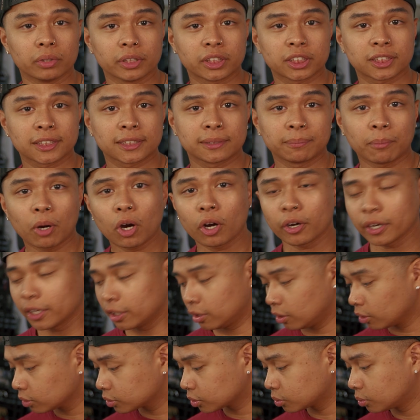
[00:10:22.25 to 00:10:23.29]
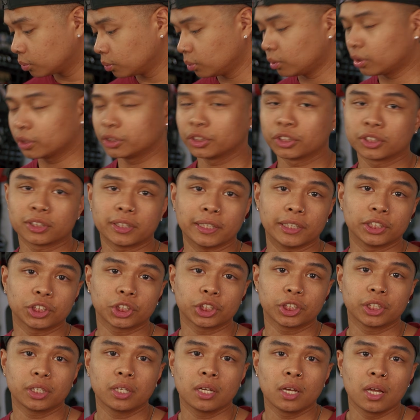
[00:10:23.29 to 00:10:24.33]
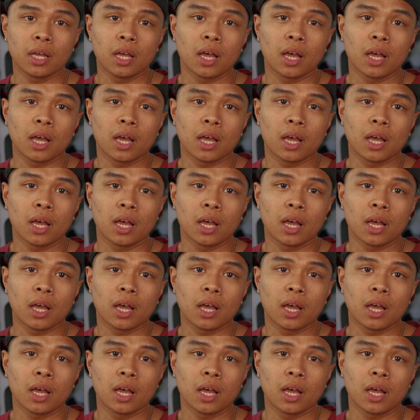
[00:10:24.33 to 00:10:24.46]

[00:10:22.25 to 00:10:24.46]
It's smart. It looks cool on your station.